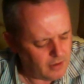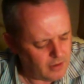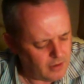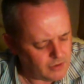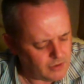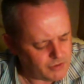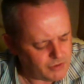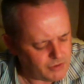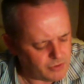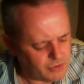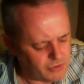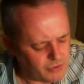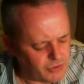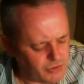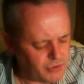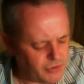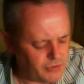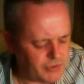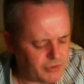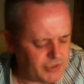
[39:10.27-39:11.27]
So
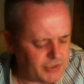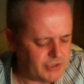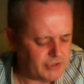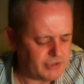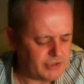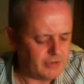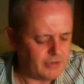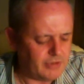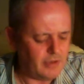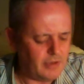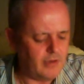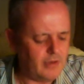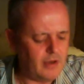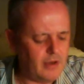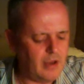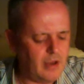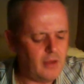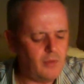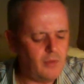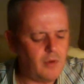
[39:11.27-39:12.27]
true it is that there
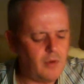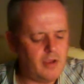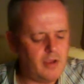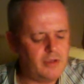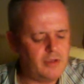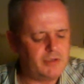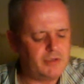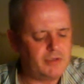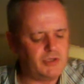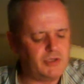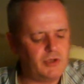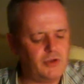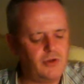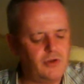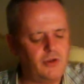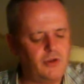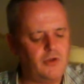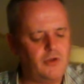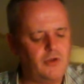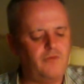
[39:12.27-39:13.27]
ne'er wears a
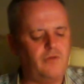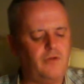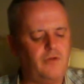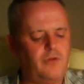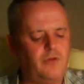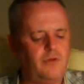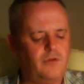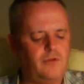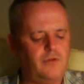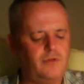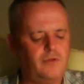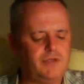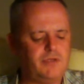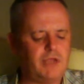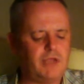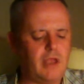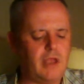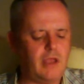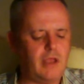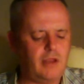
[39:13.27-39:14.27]
turnover, the
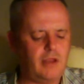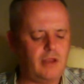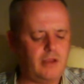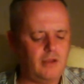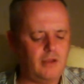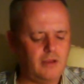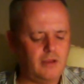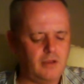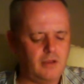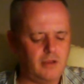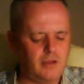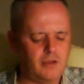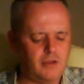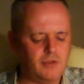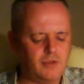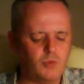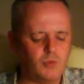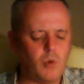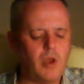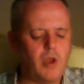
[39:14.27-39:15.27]
tay
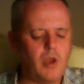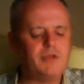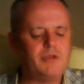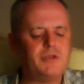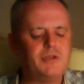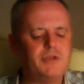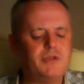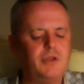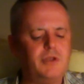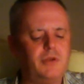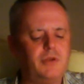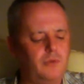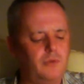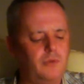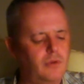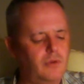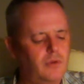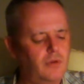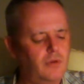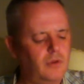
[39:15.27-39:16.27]
is wet too,
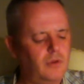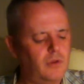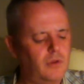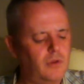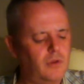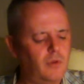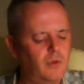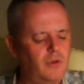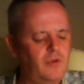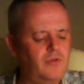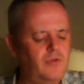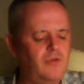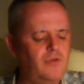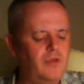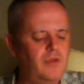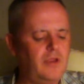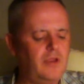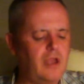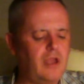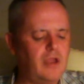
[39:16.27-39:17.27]
and when you
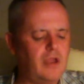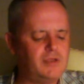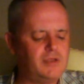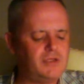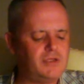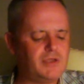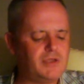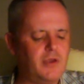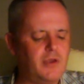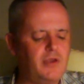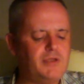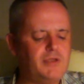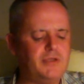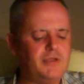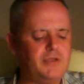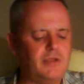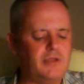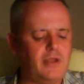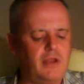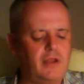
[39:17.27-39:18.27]
think catch sight
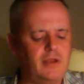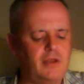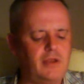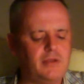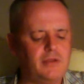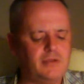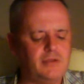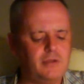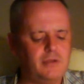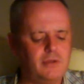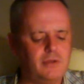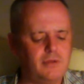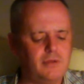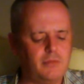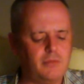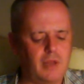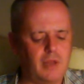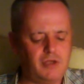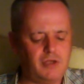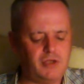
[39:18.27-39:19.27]
in the hind,
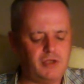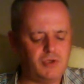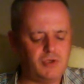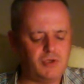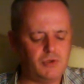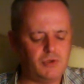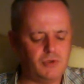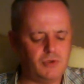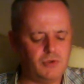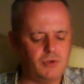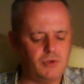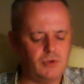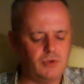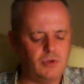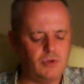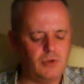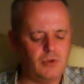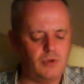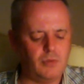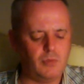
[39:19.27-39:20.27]
make sure
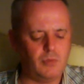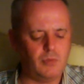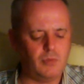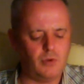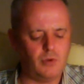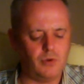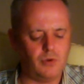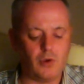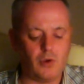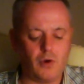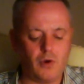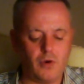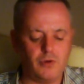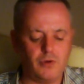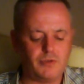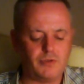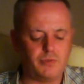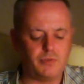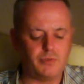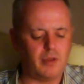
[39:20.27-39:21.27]
that you're
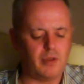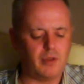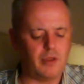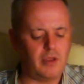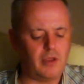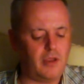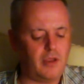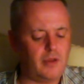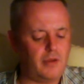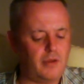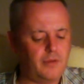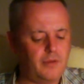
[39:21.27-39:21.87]
cocked by a hin.